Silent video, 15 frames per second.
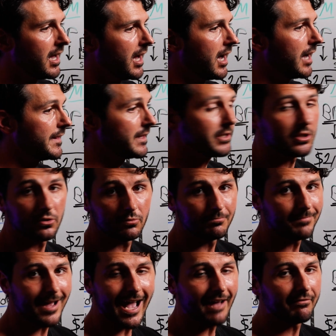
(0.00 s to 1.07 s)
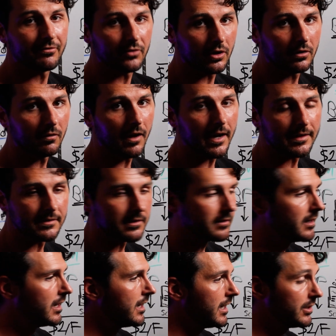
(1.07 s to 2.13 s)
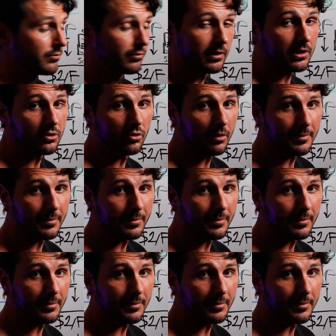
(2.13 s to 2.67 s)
And they do half of our clients. And it's really cool.